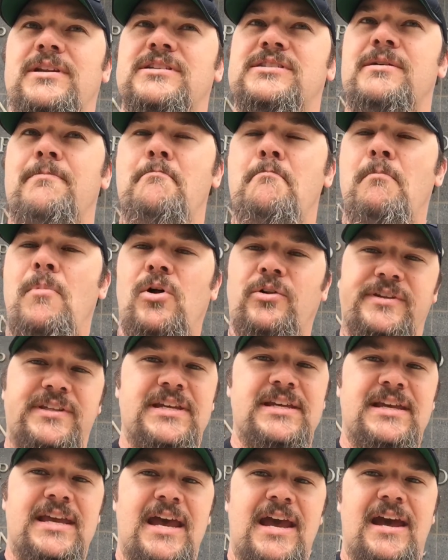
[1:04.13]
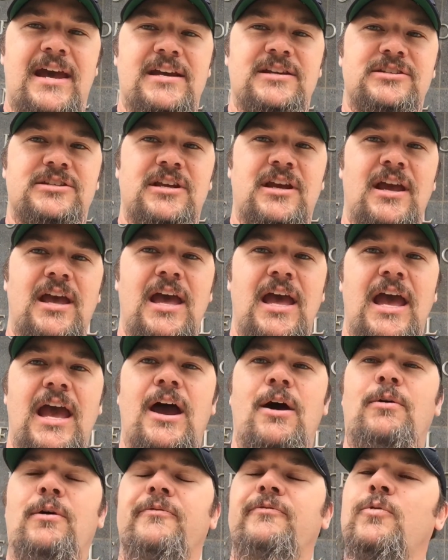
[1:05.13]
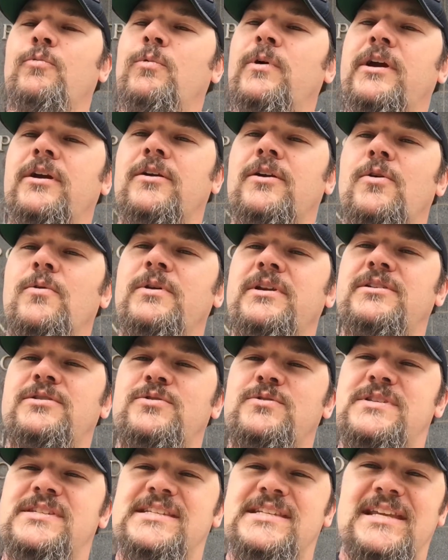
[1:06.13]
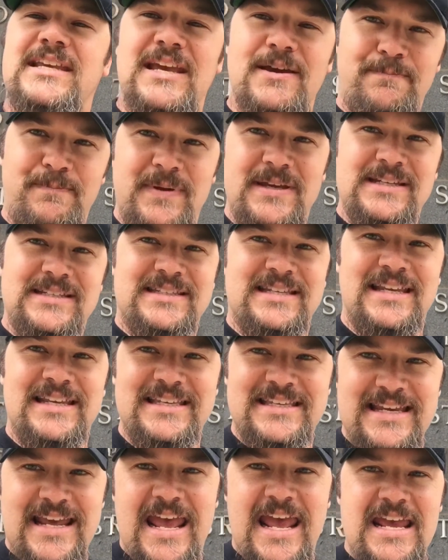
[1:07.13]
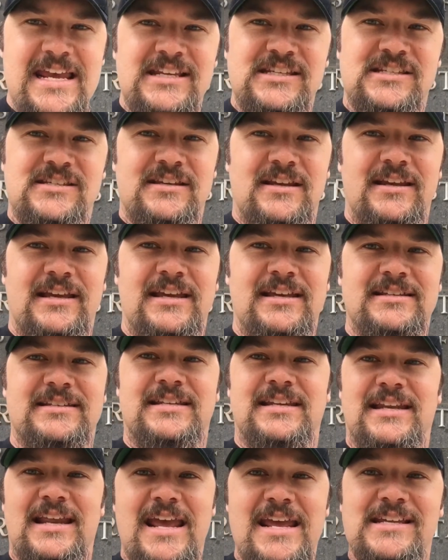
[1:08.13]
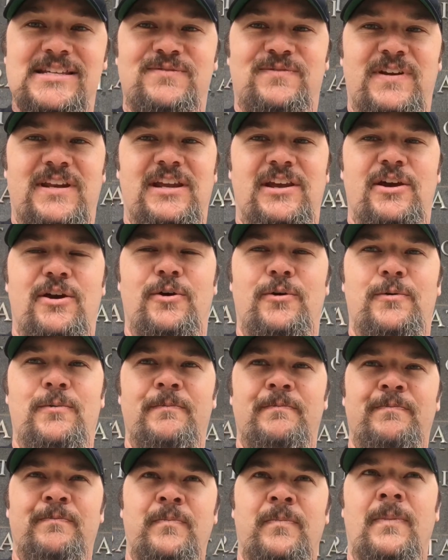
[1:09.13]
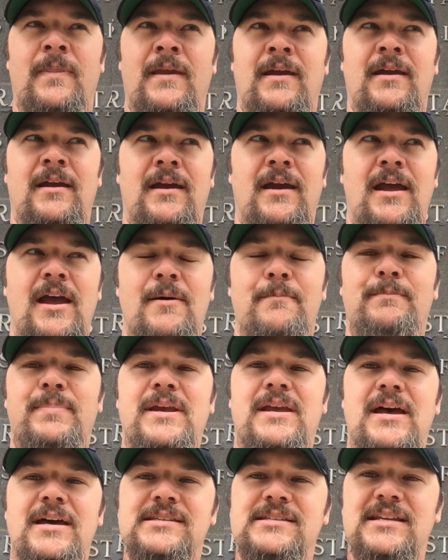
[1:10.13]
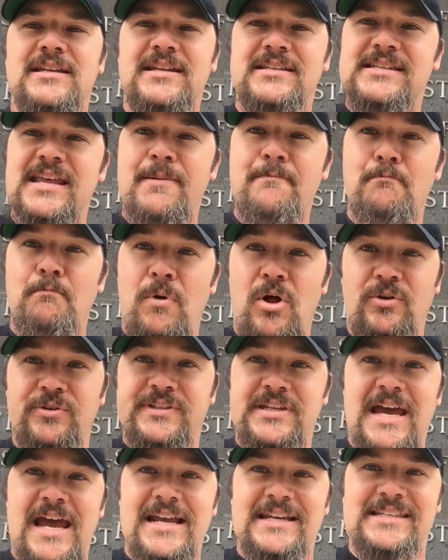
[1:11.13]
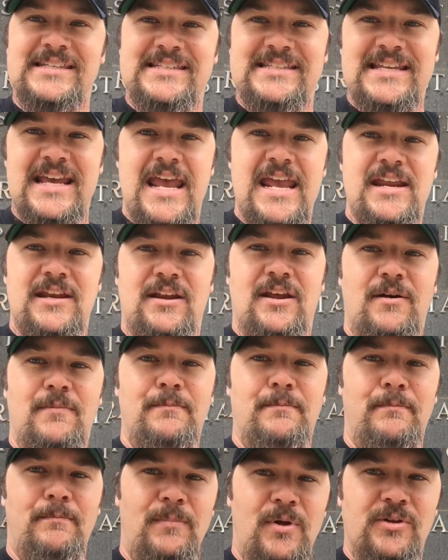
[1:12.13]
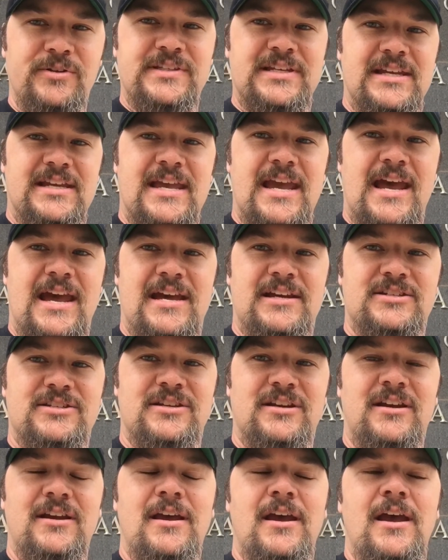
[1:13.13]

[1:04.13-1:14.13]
It is a multi-cache. However, we're going to skip it in today's video because it is a multi-state multi-cache.